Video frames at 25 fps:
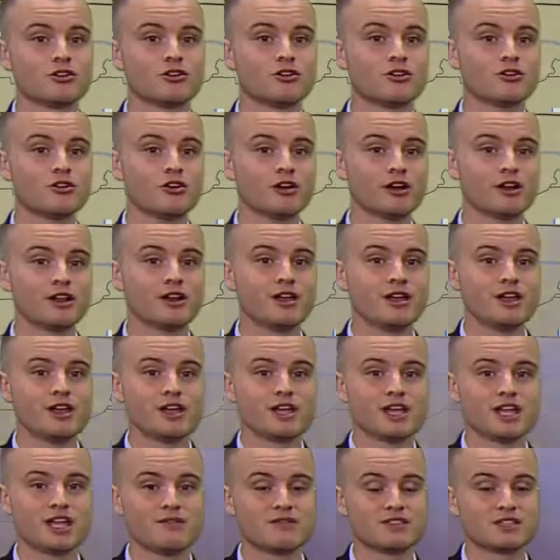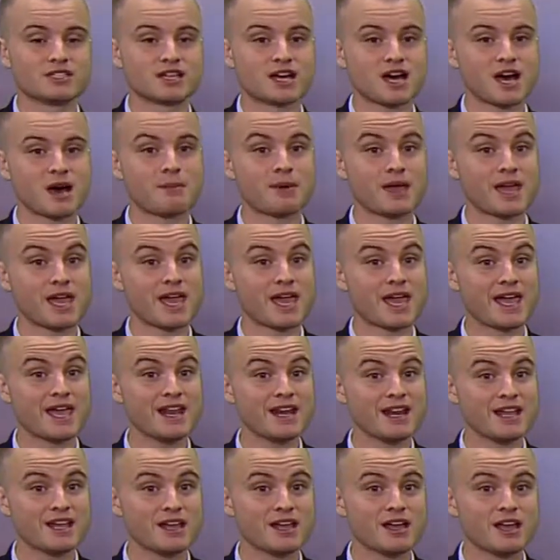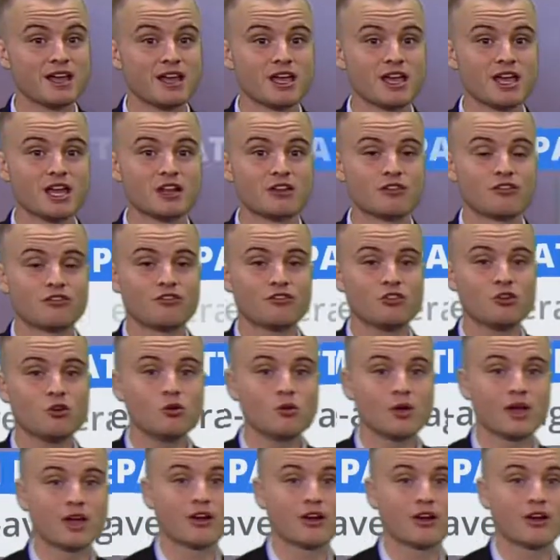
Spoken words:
could even top 80 in a few